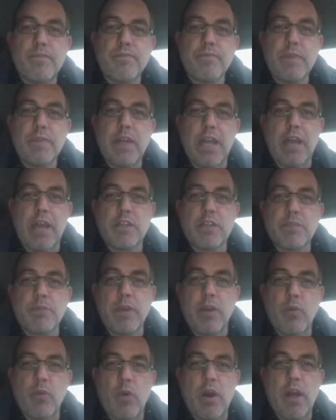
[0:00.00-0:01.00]
And I'll
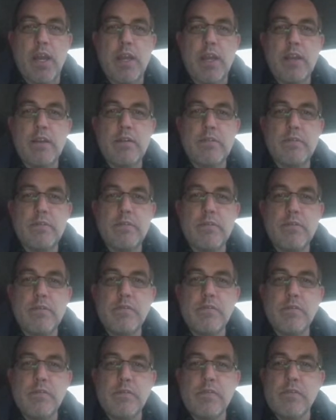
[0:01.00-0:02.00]
explain why
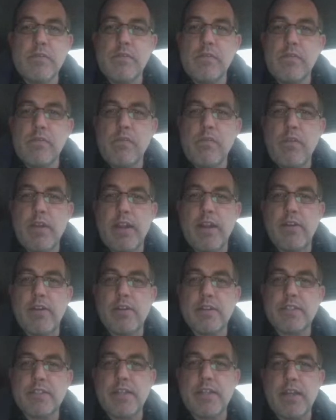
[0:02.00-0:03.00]
here in a
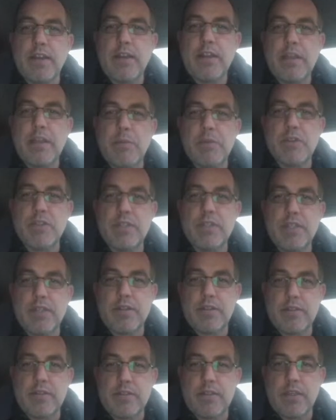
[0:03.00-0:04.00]
second. Let me just get
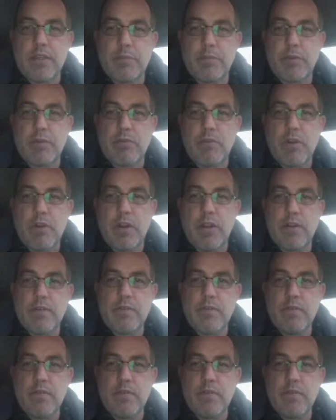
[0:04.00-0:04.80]
this thing up and running.